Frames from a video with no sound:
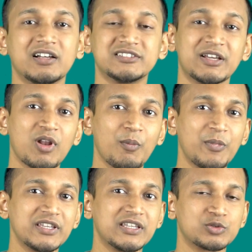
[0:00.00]

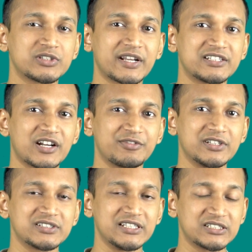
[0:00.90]
Developing user
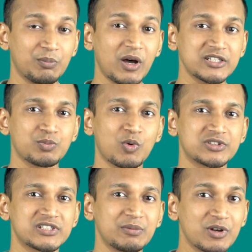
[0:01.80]
interface is much
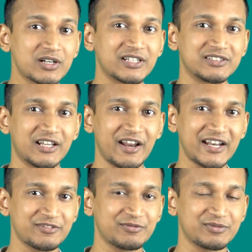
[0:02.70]
more simpler than the
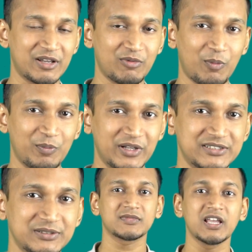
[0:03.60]
native
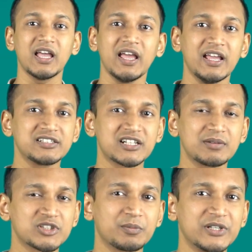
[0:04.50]
development. In
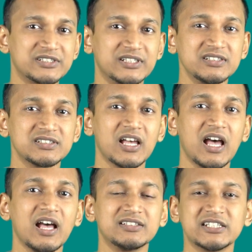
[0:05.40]
terms of business,
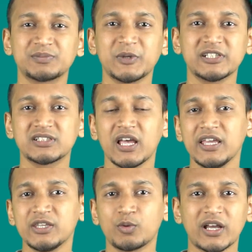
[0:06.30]
this means
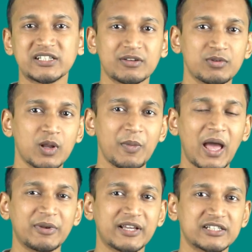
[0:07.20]
you can develop
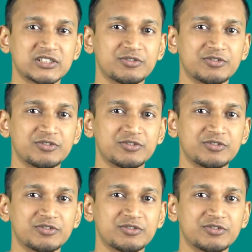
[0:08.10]
applications